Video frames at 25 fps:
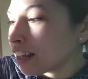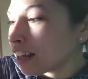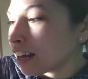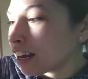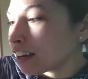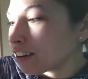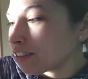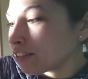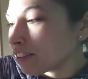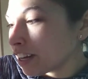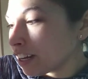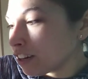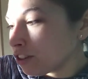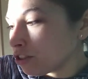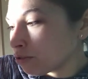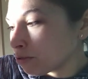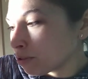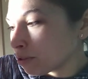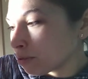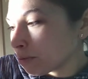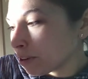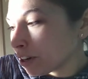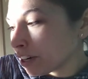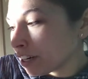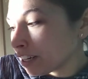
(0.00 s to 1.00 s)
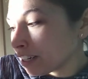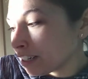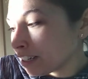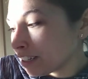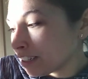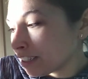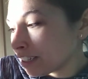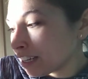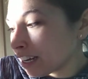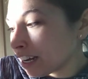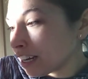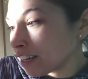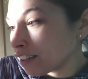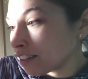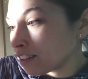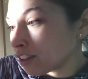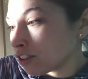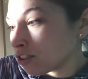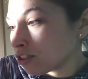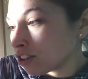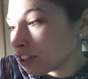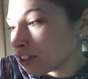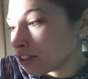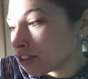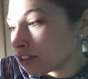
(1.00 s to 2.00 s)
I'm glad you were wearing a disguise, said
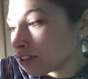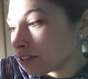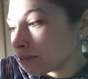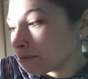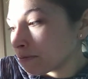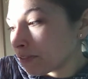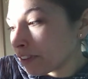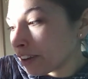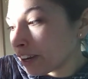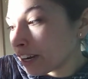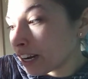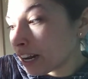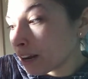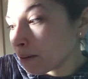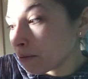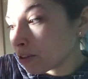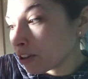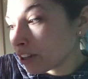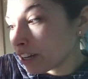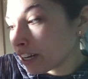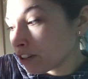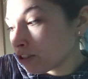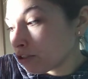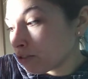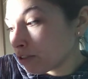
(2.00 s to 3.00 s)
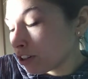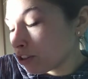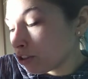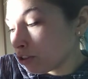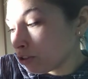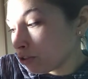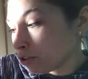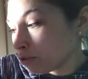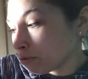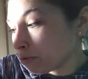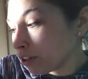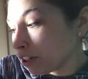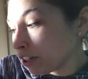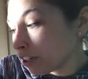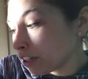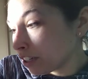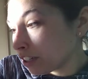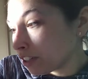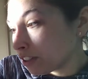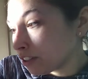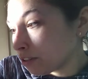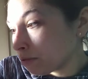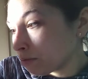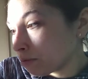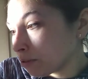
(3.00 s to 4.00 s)
Chester. And I'm glad you had your squirt
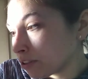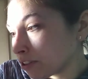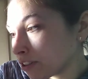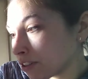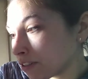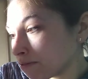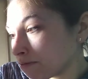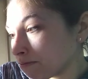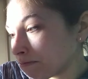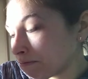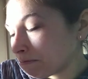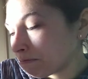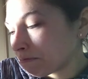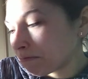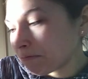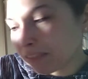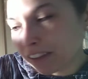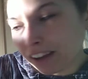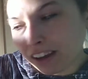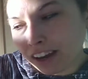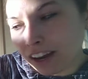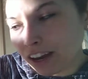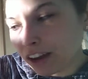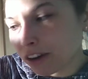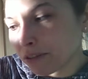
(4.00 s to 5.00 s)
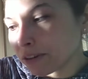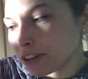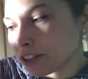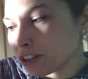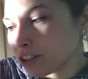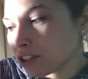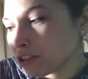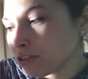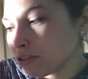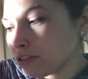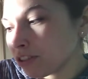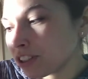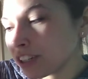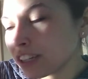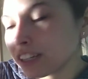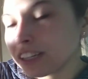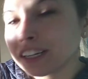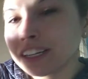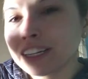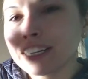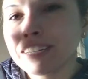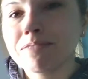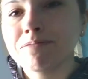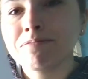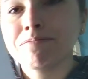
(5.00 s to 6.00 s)
gun, said Wilson. I always do, said
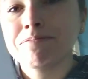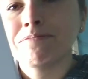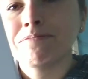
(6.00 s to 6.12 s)
Lily.